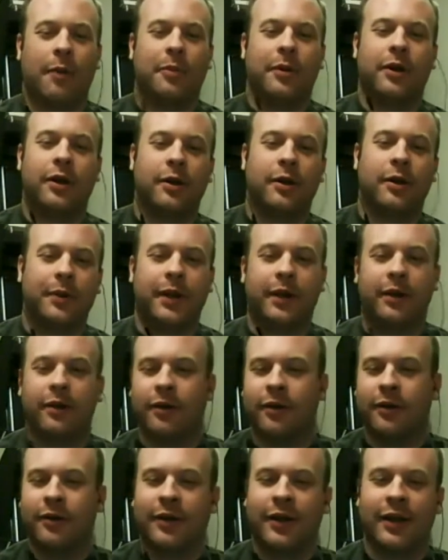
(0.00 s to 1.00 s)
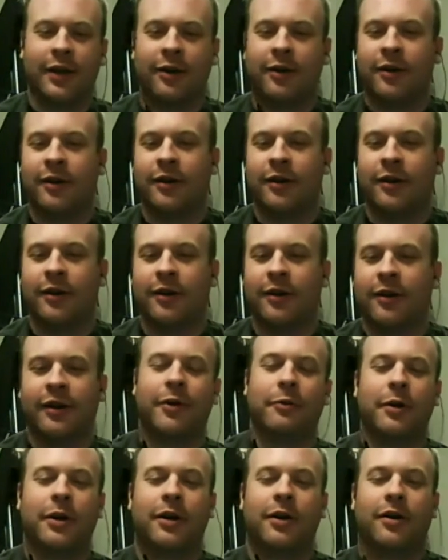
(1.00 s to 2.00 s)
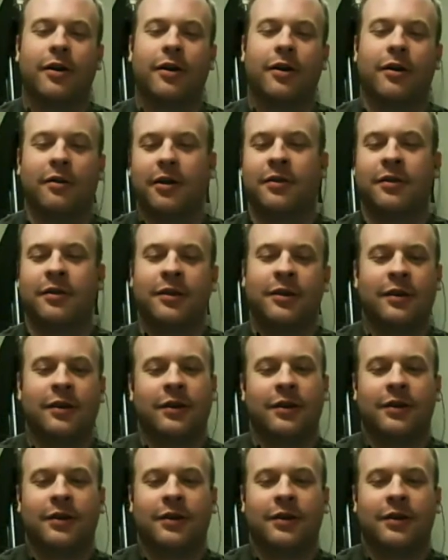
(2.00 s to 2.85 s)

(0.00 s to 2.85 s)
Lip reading: cropping up here and there and everywhere,